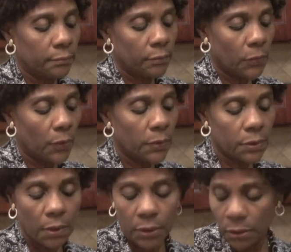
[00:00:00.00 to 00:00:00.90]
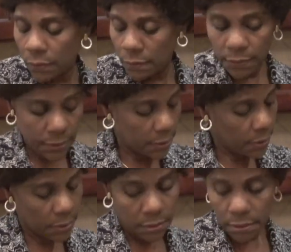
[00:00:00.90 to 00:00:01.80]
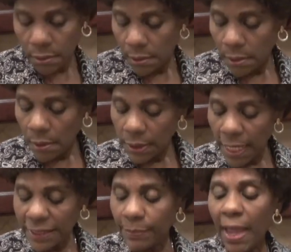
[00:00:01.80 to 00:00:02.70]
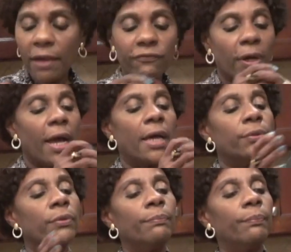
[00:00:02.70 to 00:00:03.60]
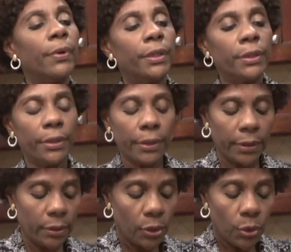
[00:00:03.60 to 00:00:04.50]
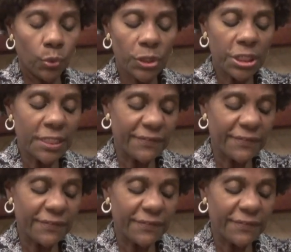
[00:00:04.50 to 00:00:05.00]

Those are these. That's my avocado butter, which is